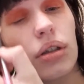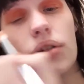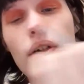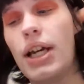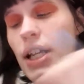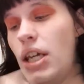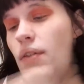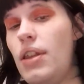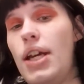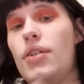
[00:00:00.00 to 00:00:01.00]
to kind of
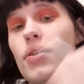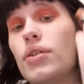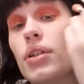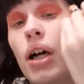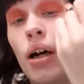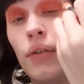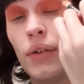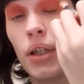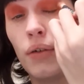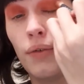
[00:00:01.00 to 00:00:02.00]
give it that
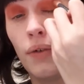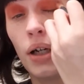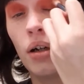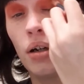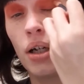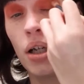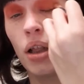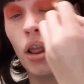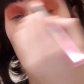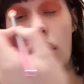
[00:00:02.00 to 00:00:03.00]
soft, fiery
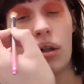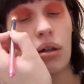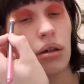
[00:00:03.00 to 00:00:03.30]
look.